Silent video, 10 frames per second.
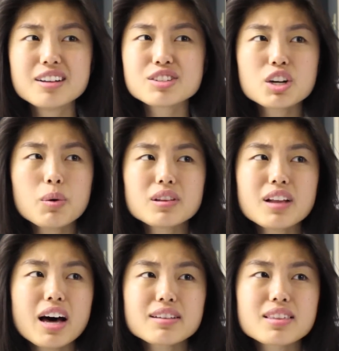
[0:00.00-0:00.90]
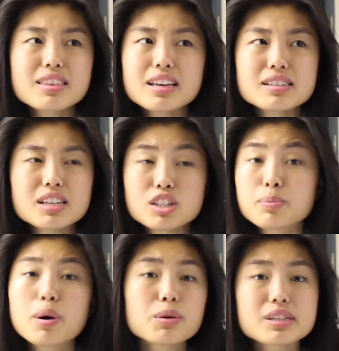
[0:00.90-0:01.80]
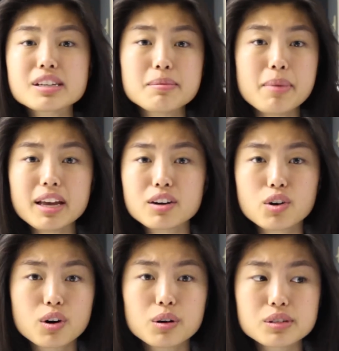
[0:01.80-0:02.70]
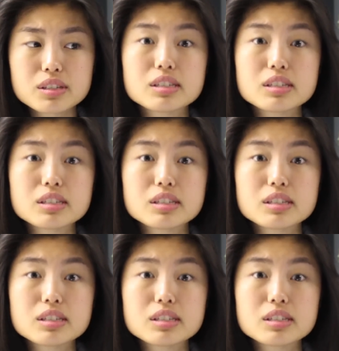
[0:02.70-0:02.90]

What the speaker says: you know, a lot of the things that supposedly make girls